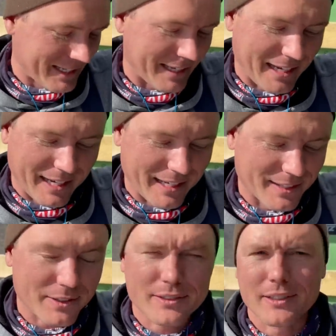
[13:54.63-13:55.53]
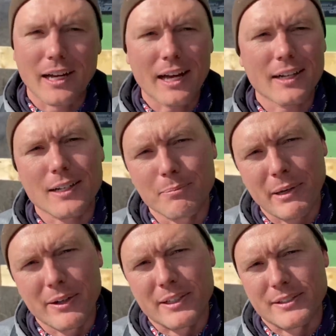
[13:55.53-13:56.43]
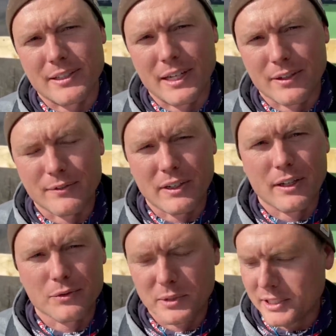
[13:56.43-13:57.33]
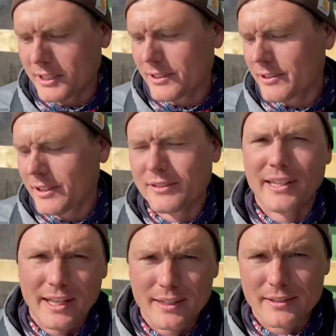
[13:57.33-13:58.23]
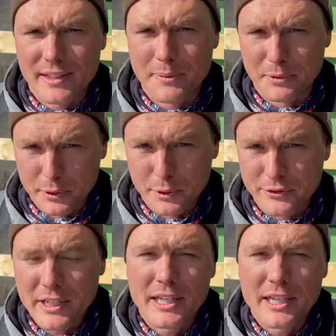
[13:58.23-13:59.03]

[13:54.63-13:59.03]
And there's a lot of components that are involved with this standing seam roof,